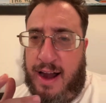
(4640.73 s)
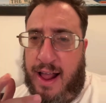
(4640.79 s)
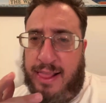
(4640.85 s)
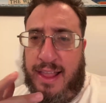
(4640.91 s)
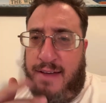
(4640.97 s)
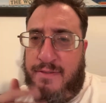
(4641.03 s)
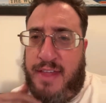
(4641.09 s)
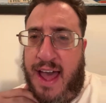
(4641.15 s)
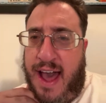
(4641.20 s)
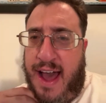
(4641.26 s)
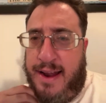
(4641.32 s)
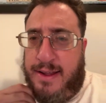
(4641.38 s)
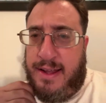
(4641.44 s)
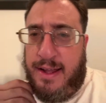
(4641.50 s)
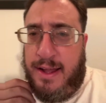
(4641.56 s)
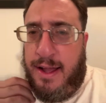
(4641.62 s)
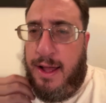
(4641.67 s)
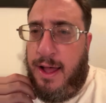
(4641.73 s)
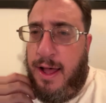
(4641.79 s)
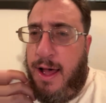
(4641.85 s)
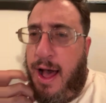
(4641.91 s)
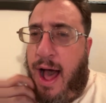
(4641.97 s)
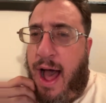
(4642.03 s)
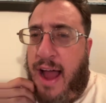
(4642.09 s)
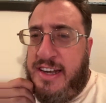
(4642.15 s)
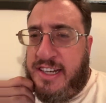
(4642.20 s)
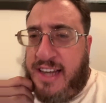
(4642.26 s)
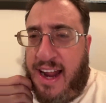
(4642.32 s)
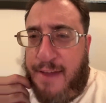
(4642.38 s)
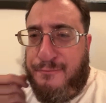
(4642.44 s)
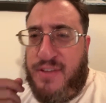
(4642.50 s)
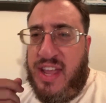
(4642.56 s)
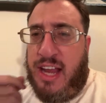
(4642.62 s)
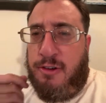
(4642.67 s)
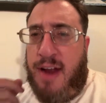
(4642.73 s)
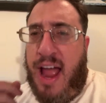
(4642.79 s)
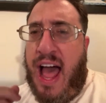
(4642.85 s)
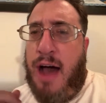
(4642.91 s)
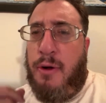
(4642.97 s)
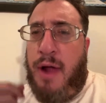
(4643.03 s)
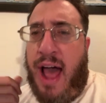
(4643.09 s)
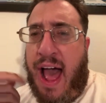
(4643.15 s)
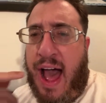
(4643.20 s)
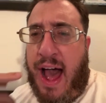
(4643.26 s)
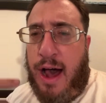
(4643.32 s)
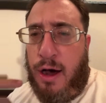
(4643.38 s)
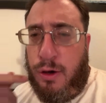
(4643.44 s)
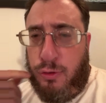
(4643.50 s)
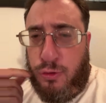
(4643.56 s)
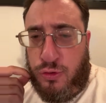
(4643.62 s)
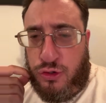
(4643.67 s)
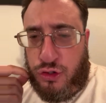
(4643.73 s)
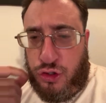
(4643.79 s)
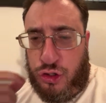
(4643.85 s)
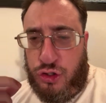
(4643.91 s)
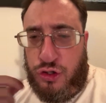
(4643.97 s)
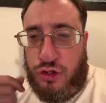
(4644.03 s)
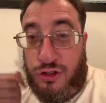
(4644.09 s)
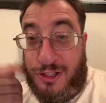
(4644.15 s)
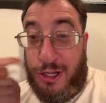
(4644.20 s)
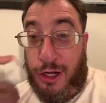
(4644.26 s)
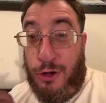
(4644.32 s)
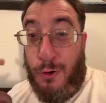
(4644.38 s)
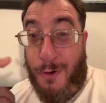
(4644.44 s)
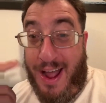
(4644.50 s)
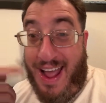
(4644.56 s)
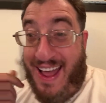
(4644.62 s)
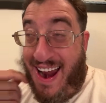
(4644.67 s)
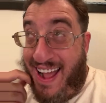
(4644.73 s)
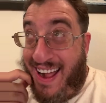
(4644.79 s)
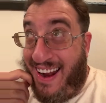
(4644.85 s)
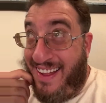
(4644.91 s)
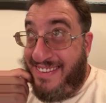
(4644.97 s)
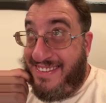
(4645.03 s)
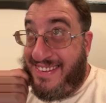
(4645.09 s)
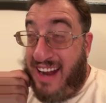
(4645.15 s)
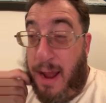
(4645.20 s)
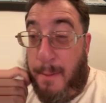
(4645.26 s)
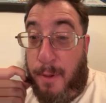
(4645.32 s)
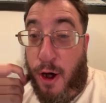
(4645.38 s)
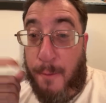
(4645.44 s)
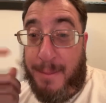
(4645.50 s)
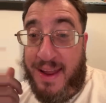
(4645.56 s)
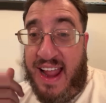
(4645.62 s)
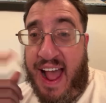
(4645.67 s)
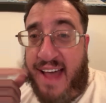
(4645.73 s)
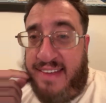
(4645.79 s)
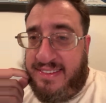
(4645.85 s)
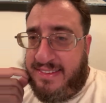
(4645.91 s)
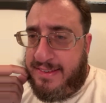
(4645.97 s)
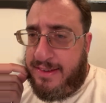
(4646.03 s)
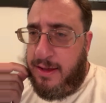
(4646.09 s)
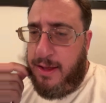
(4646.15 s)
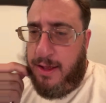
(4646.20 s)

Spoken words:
I love that. I just got to figure out how to do it. I got to set up OBS.